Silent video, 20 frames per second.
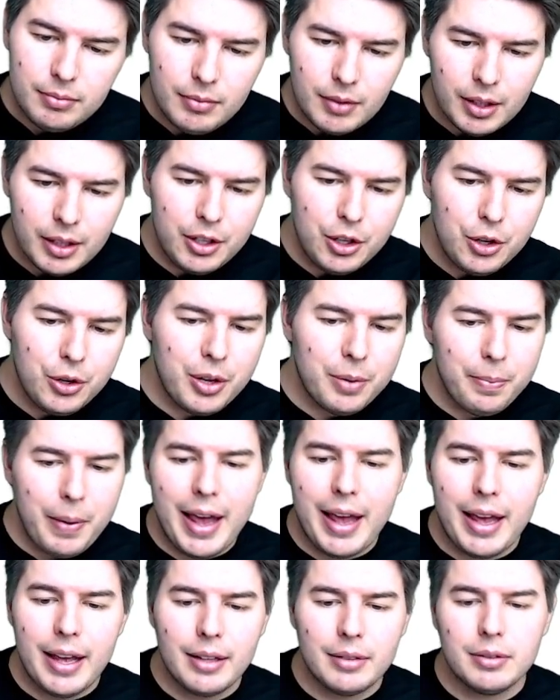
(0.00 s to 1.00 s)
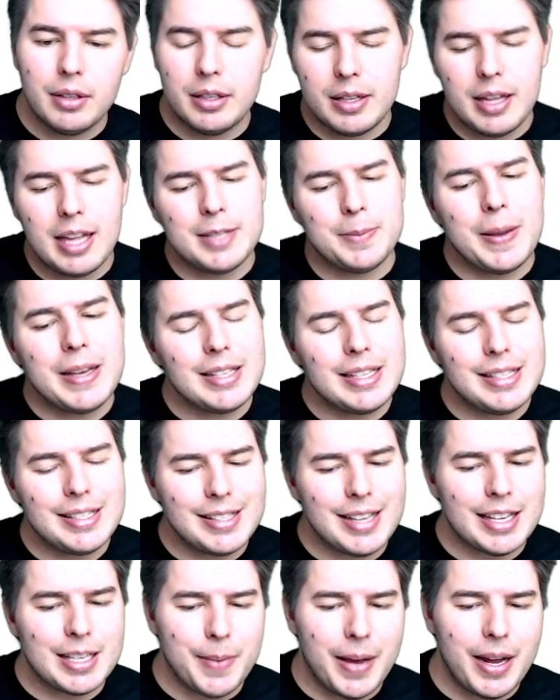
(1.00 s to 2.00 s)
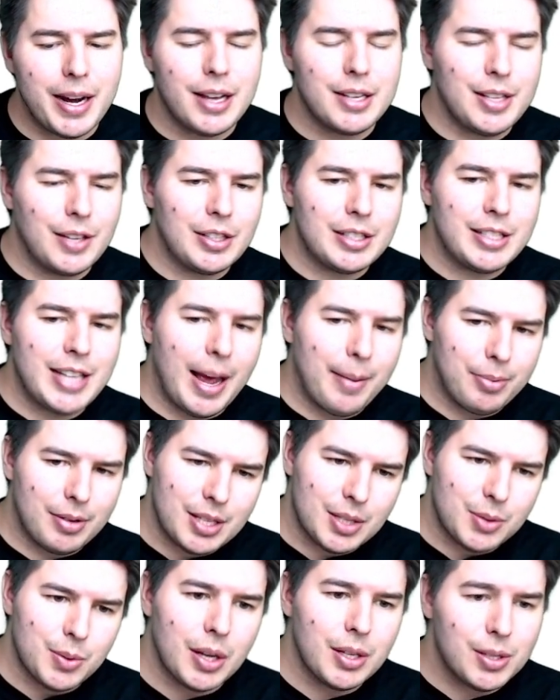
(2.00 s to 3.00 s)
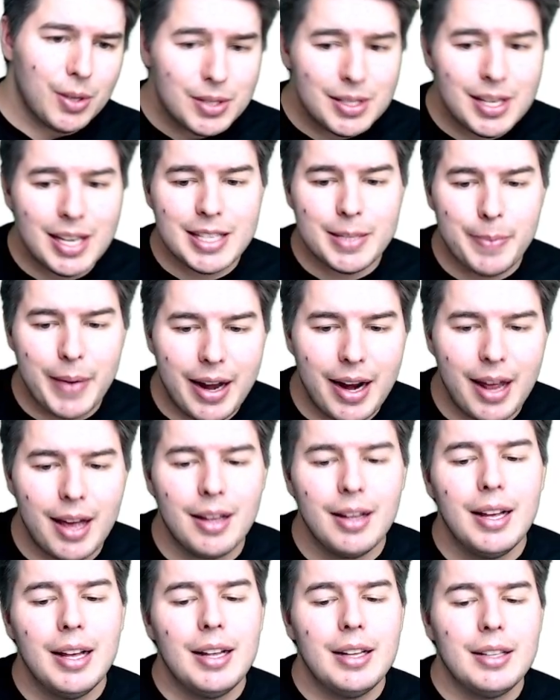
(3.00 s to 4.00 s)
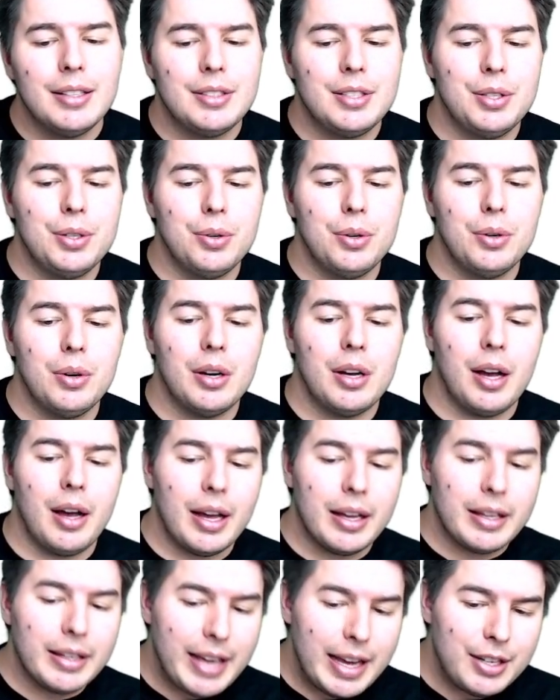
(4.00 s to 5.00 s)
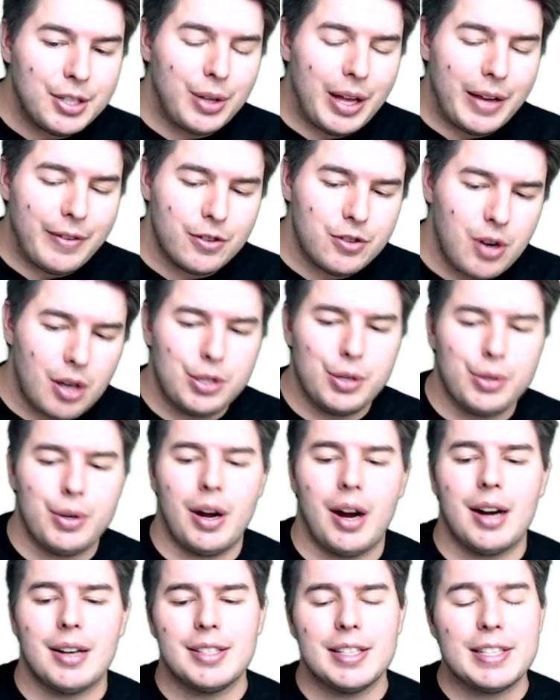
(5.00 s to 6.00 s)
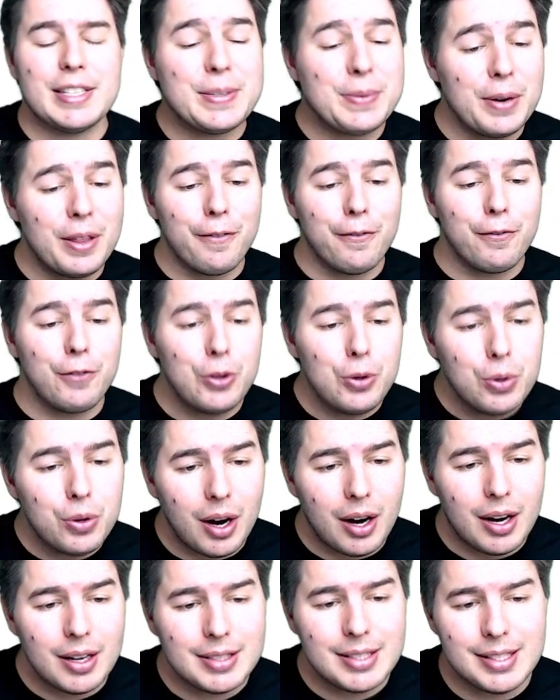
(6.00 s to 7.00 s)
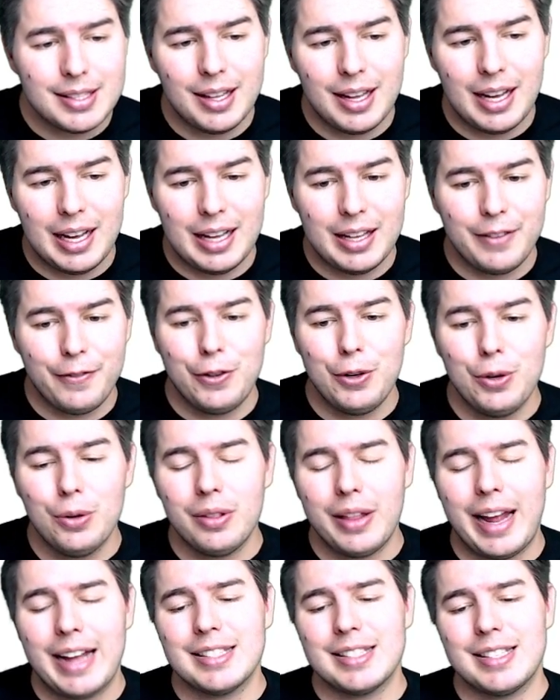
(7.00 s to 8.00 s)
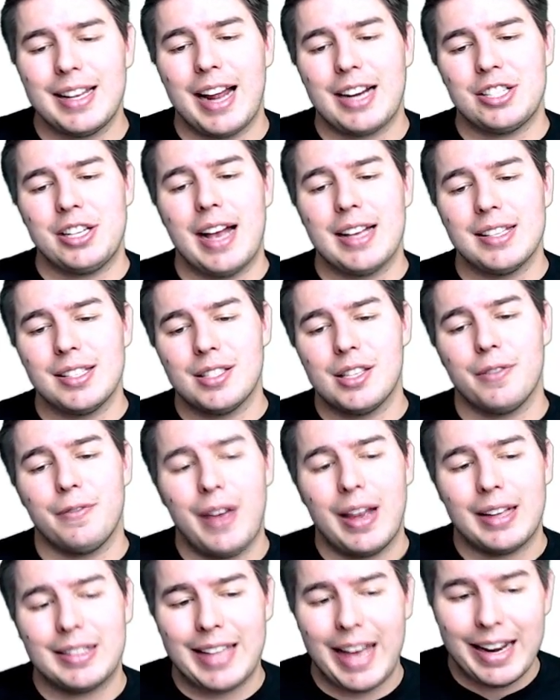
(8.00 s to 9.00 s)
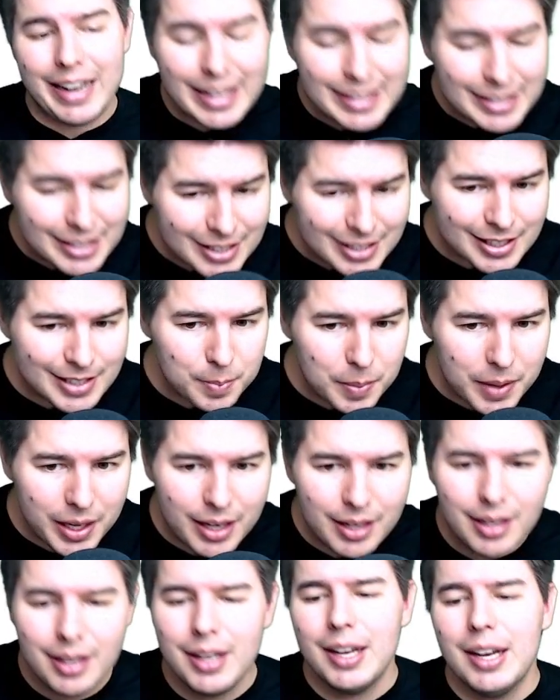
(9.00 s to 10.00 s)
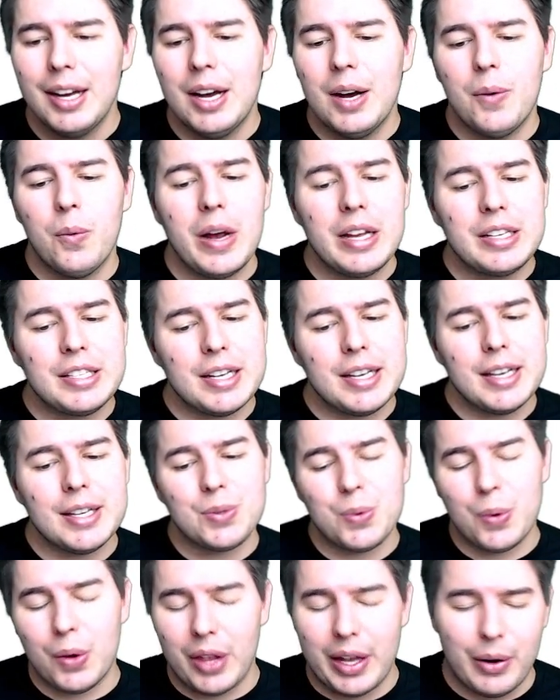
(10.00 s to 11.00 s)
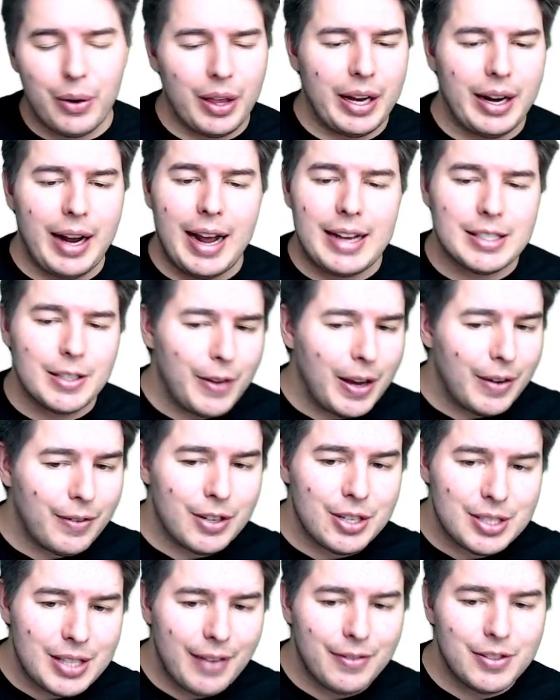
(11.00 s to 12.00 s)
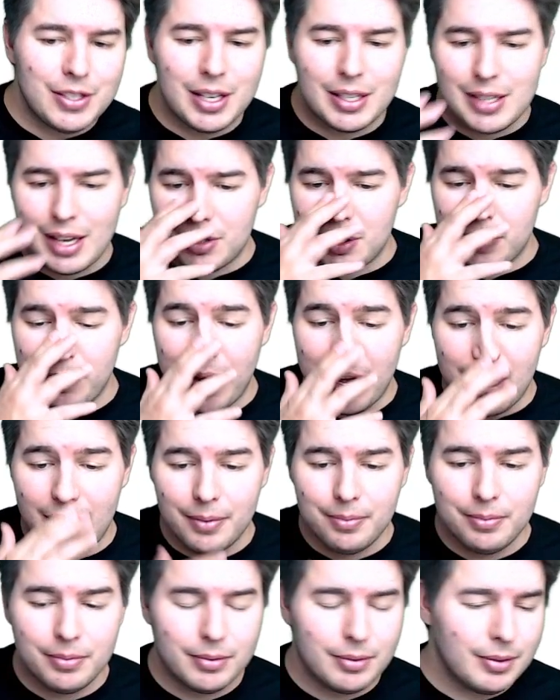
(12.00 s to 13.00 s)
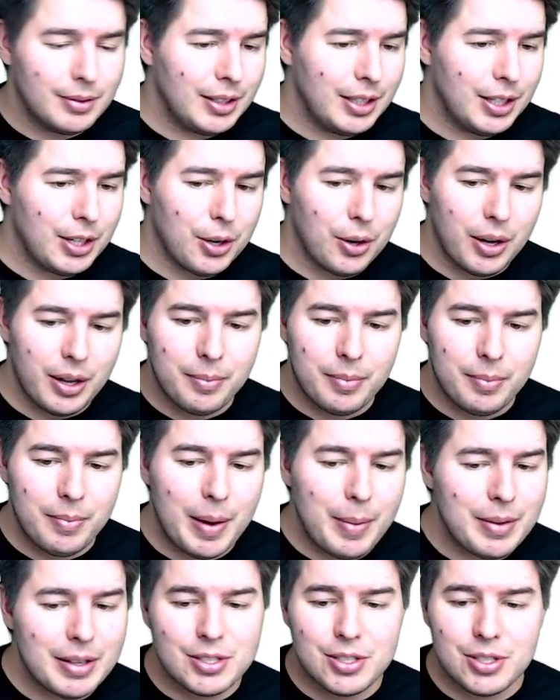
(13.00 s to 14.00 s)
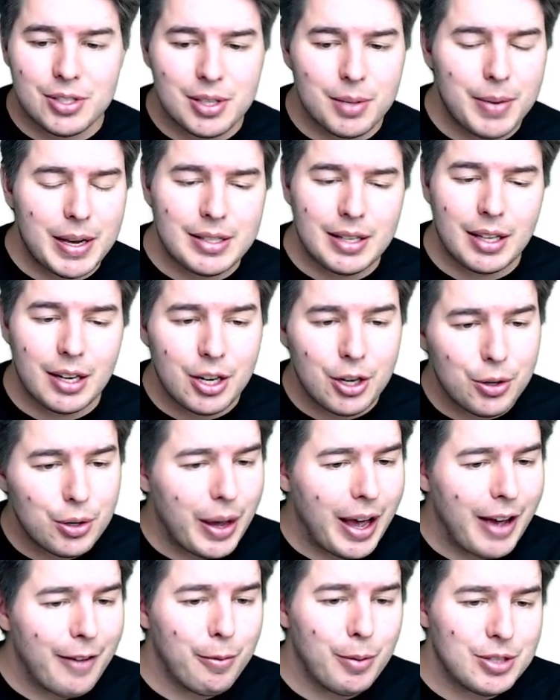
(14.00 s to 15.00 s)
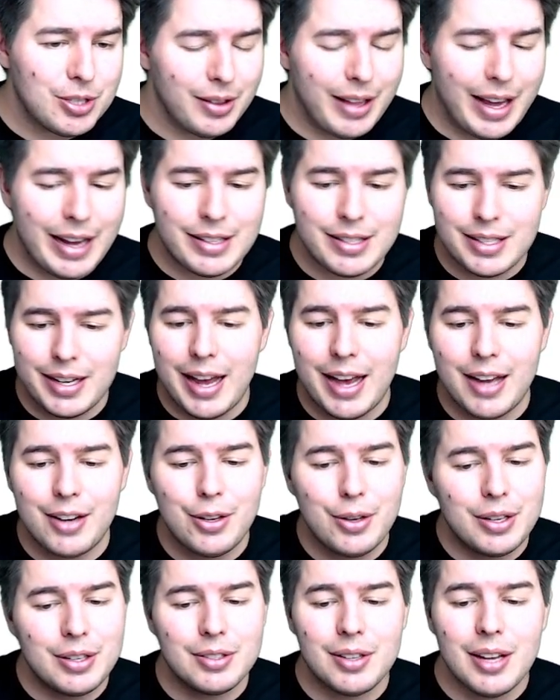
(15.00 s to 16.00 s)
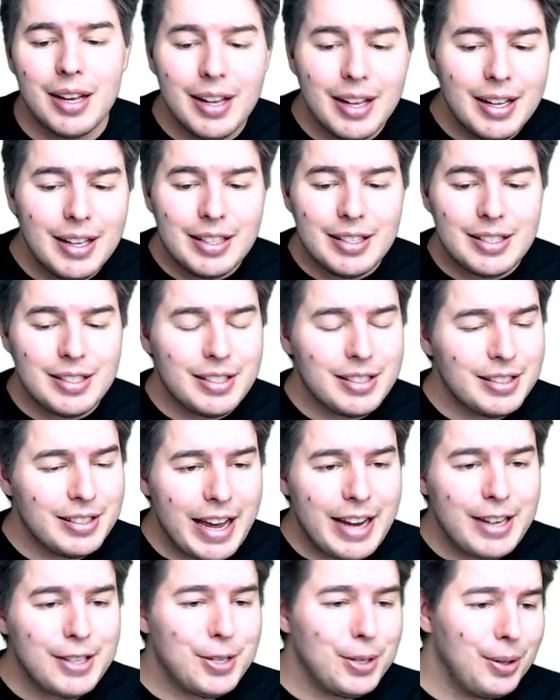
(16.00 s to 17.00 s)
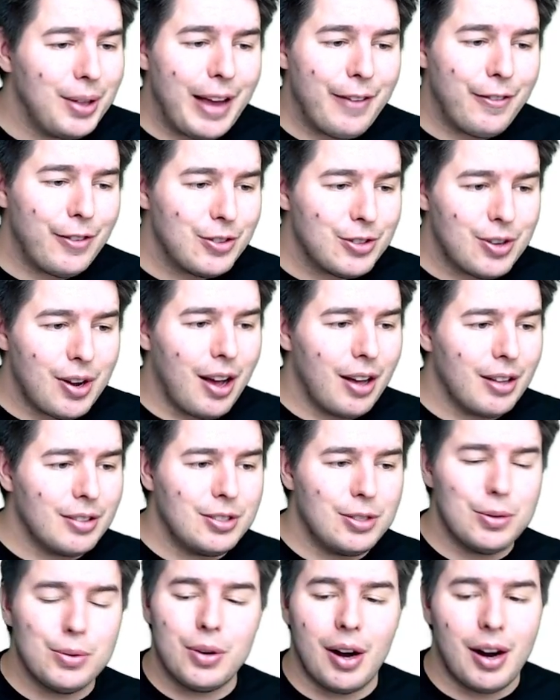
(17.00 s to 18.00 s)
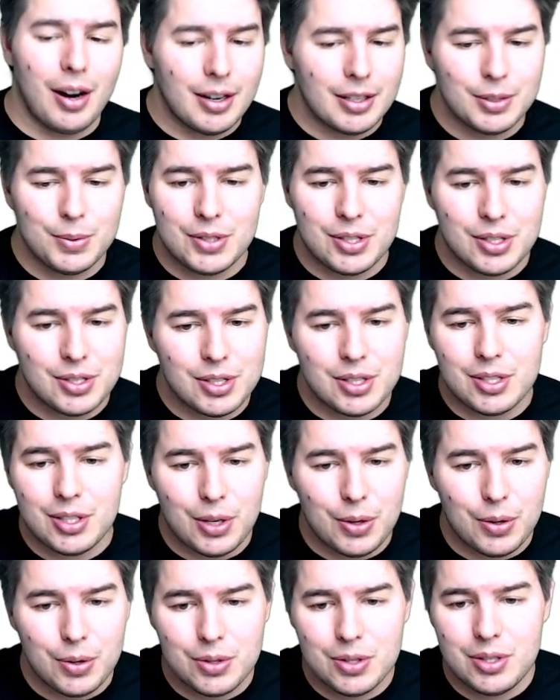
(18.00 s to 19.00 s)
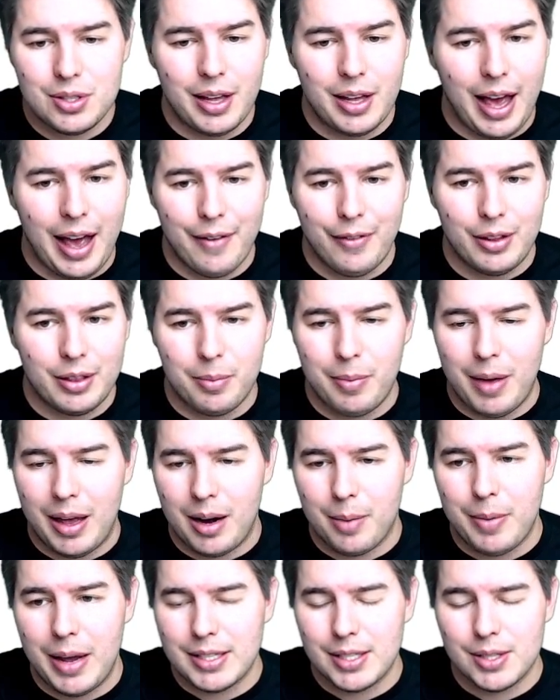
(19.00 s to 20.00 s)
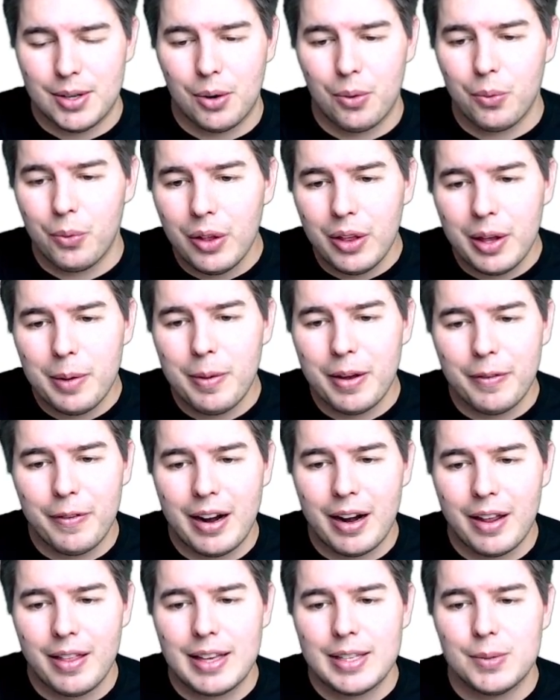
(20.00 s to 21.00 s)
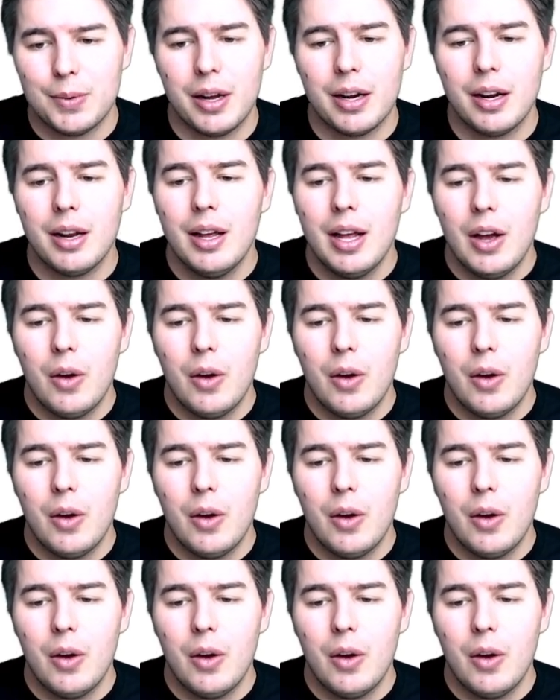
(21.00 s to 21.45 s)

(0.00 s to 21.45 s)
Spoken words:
You can pay, it's basically 6 mana because you have to tap this as well. So 6 mana to gain 2 life and draw 2 cards. This is one of the few lands that actually has this effect at instant speed, which is really, really nice. If you ever just have 6 extra mana, and maybe this is just the best thing to do. You have a bunch of lands in hand. You can gain 2 life and draw 2 cards, which is just huge to have in the mana base. So really big fan of this one.